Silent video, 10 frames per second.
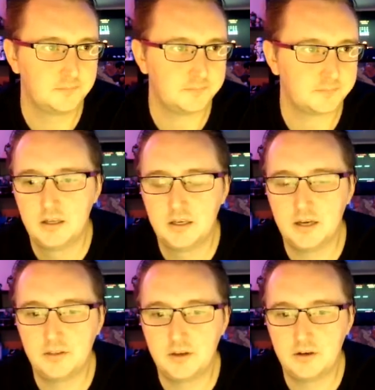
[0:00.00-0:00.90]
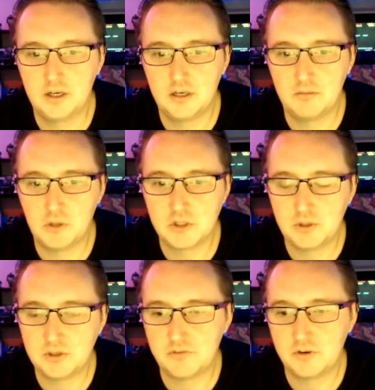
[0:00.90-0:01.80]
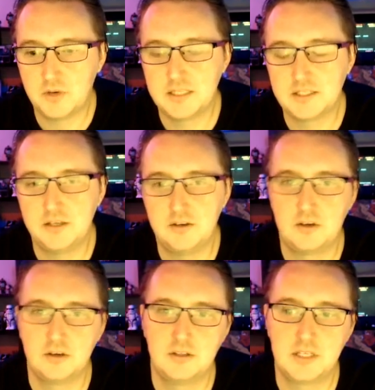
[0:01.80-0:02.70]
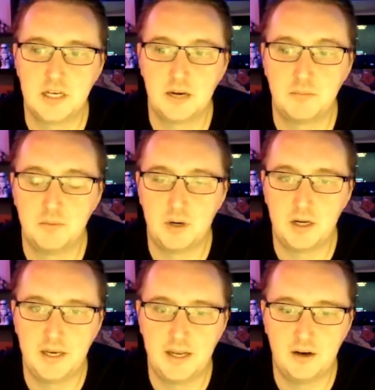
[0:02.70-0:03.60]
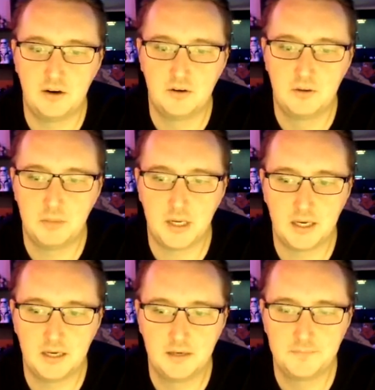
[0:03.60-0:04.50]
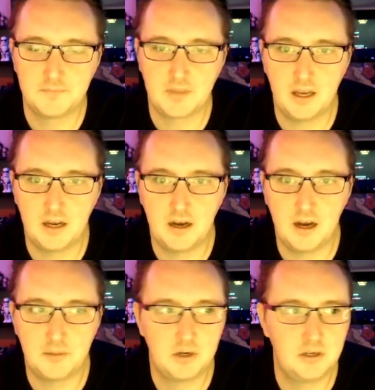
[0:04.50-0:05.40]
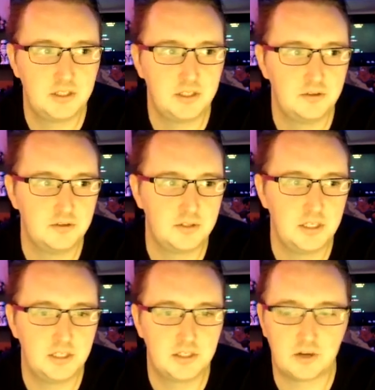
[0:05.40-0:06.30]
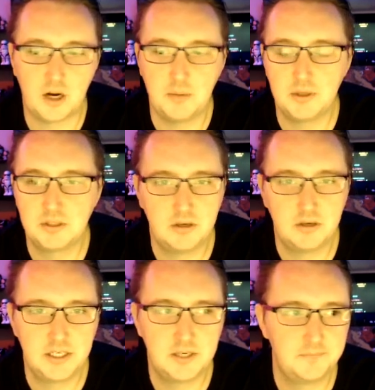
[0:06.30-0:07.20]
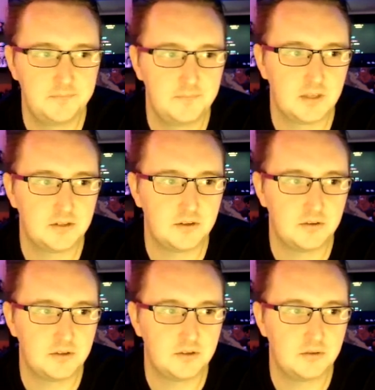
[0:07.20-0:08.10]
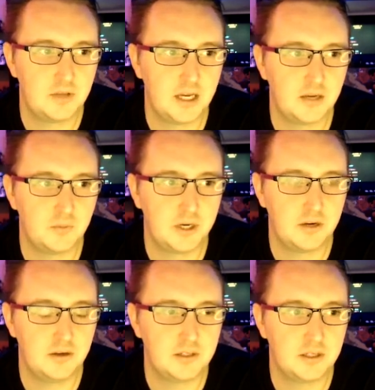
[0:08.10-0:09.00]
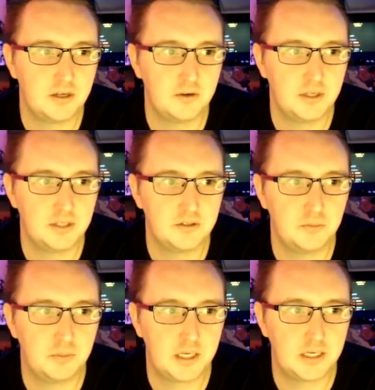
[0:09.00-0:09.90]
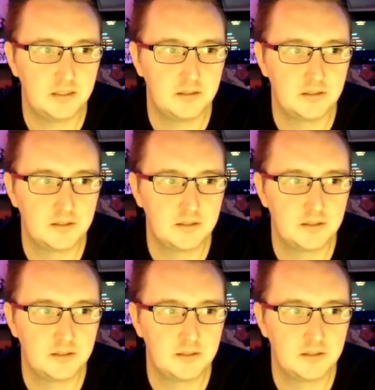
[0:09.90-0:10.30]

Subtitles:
Now, there are multiple different ways that you could set up the Buy Now button. I'm going to use the Stripe integration. So to do that, we're going to go into plugins.